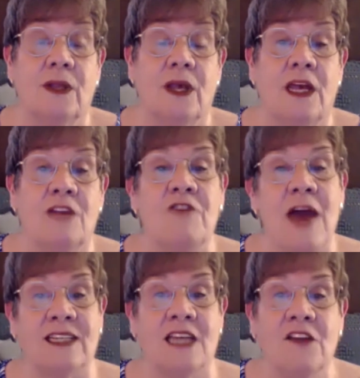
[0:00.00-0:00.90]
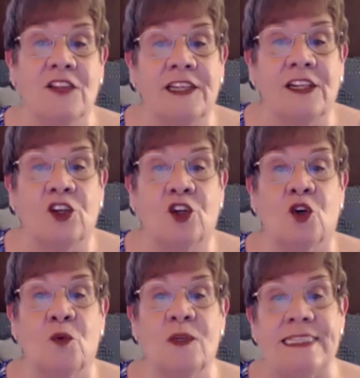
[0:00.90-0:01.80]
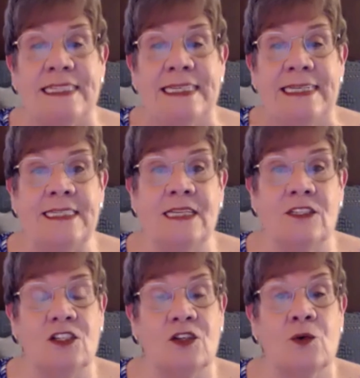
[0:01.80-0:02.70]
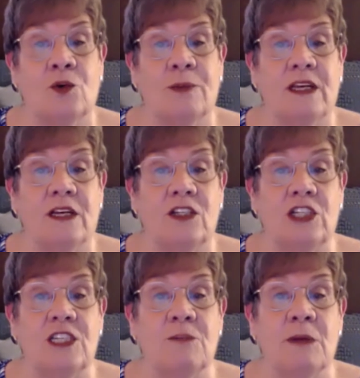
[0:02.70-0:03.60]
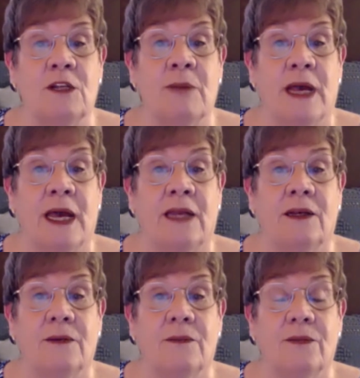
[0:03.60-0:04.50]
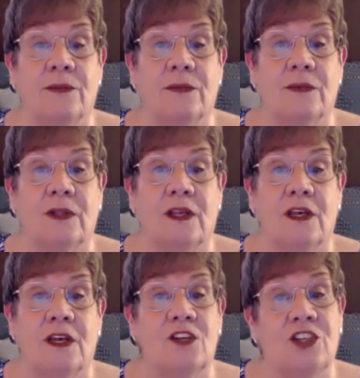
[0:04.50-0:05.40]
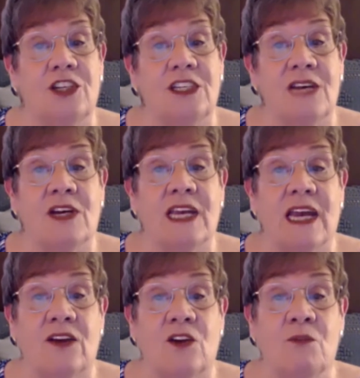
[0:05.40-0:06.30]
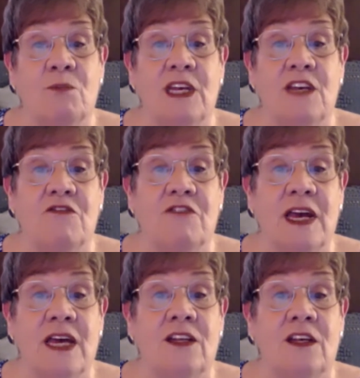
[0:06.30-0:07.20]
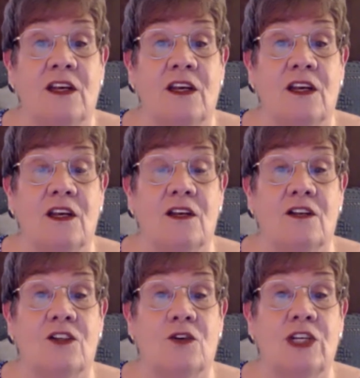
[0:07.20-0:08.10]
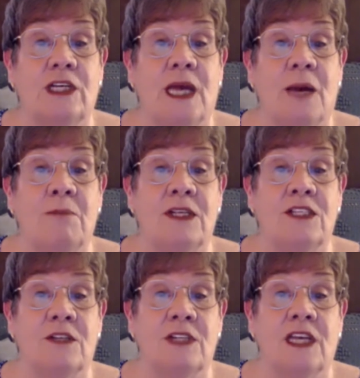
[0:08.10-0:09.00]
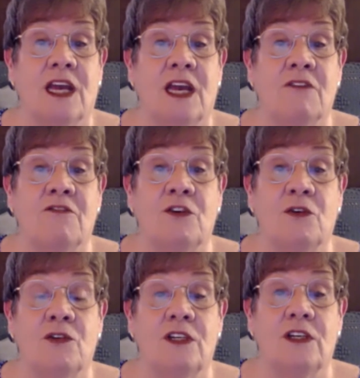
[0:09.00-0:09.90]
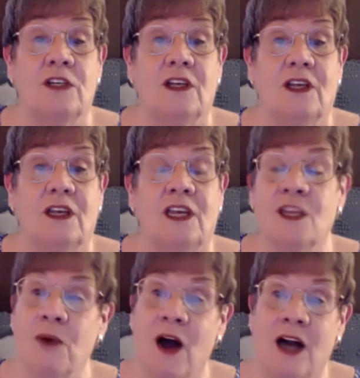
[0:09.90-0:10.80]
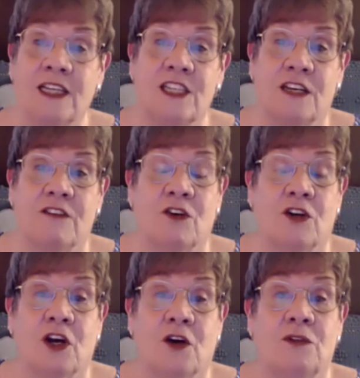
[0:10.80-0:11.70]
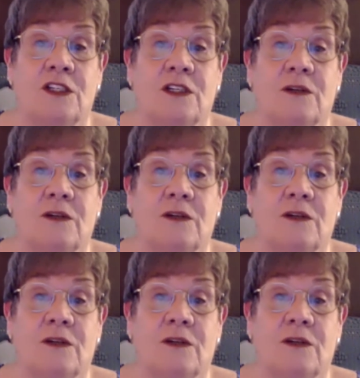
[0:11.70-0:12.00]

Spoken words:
In fact, the little girl was teased in school because she smelled bad. She could never count on being fed, so she kept bits of decaying food in the pockets of her coat.